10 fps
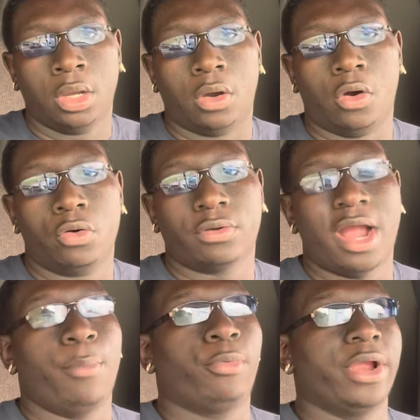Owner
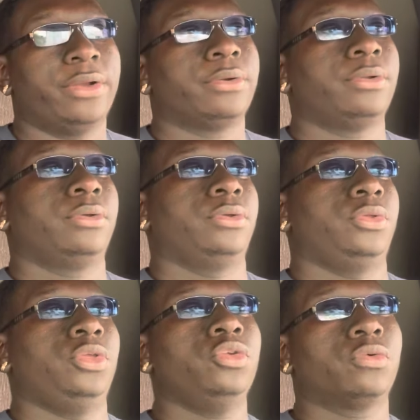operator,
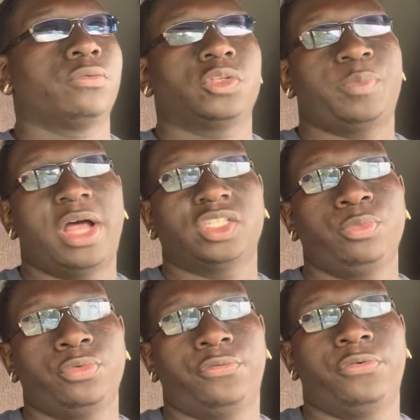you're
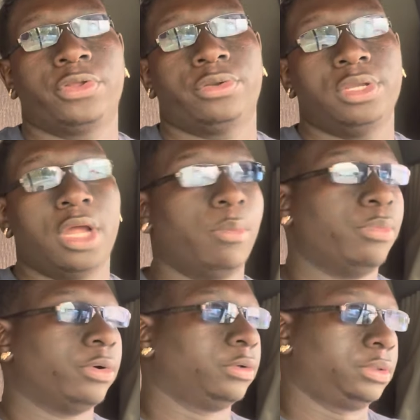responsible for your
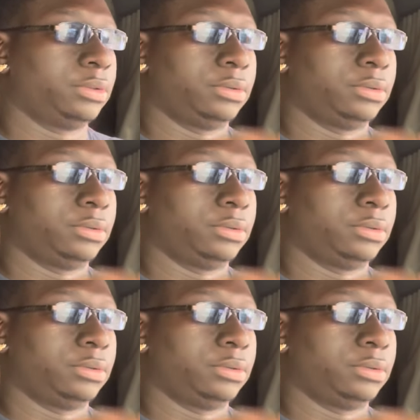numbers,